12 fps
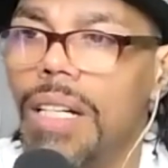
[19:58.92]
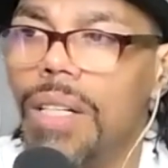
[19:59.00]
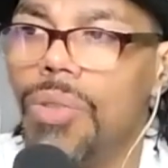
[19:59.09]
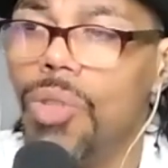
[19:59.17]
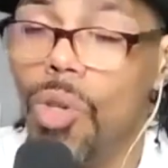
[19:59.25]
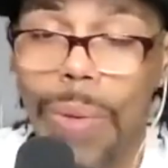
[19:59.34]

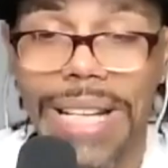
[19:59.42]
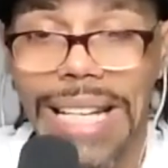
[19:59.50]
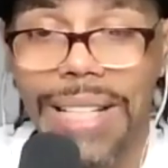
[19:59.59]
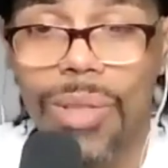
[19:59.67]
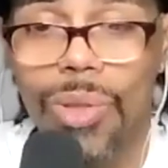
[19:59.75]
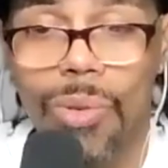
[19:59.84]
Do we
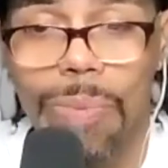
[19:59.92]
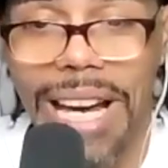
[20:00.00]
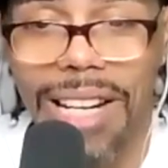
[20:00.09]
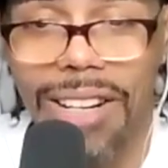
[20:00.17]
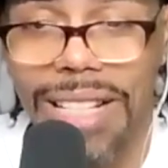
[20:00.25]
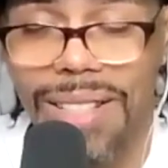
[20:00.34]
need to do
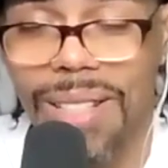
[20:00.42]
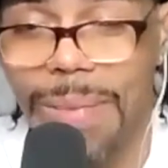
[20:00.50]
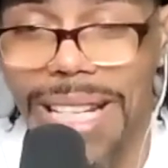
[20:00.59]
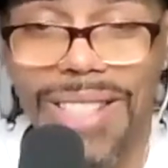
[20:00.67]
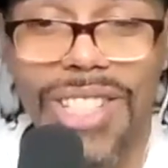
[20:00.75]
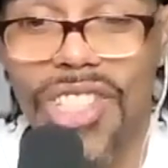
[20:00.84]
better at some
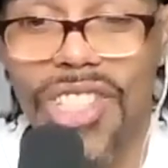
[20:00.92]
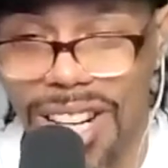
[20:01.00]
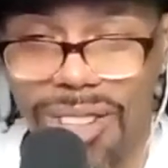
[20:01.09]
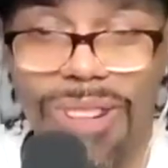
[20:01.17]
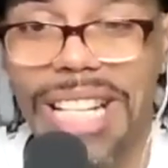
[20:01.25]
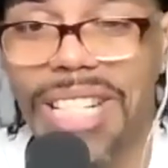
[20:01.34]

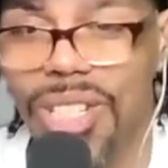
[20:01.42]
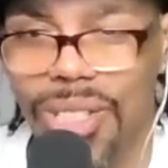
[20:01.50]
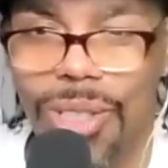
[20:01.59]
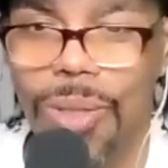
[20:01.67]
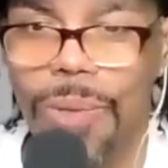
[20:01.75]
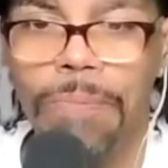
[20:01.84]

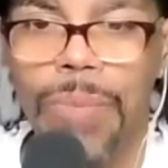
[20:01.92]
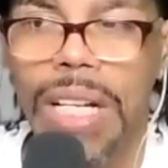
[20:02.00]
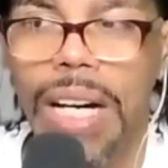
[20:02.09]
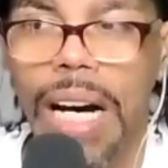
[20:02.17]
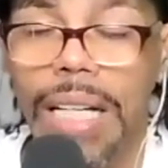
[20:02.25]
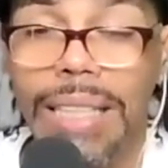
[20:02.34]
intergenerational
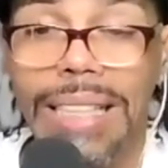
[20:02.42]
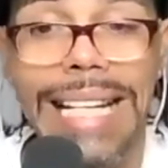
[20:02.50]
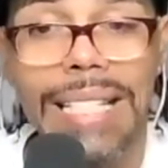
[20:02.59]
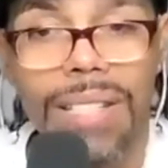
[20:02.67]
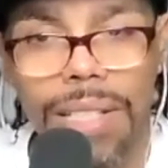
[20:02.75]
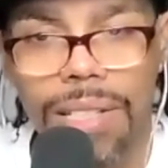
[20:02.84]
lesson